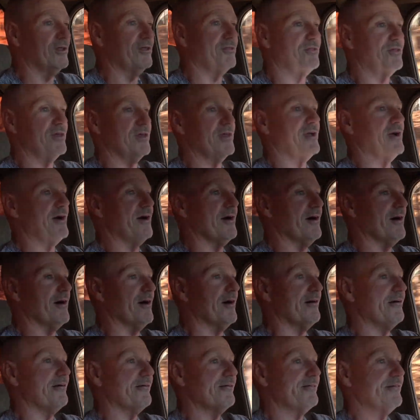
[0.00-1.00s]
the
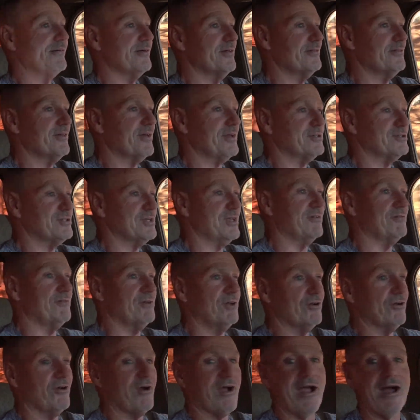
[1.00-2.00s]

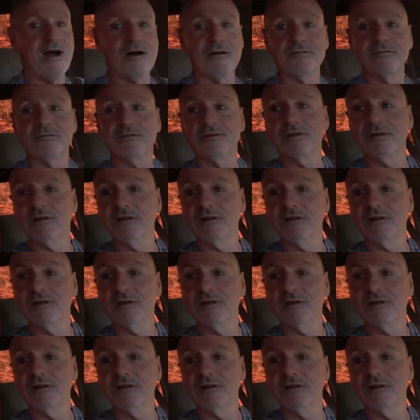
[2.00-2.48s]
Thanksgiving crowd